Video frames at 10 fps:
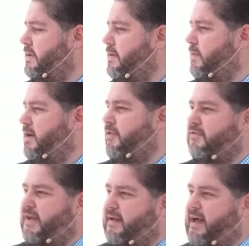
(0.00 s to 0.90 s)
We are those
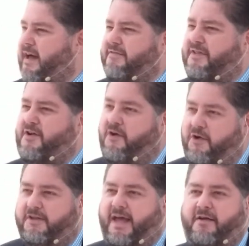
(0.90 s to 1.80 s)
that God has
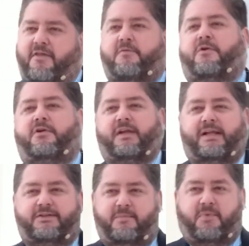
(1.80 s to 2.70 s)
called out of the world
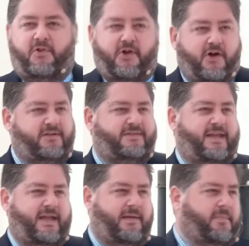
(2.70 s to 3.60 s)
to belong to
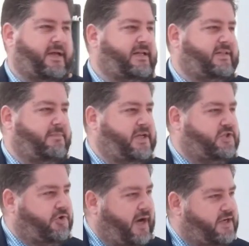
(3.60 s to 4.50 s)
him, to be
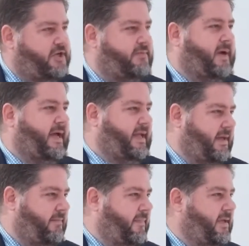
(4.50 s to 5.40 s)
treasured by
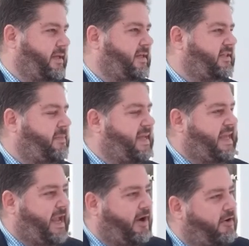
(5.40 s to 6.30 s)
him, to be
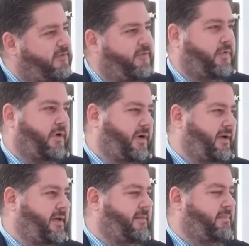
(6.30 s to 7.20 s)
cared for
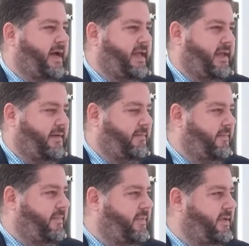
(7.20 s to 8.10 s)
by him.
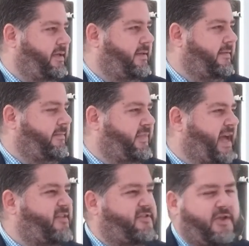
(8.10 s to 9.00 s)

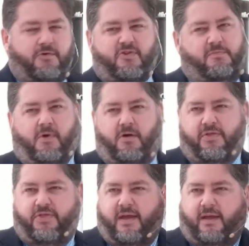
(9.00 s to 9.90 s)
That is no small
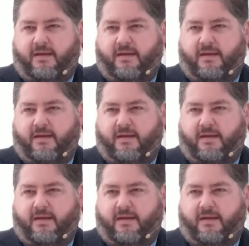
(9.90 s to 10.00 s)
thing.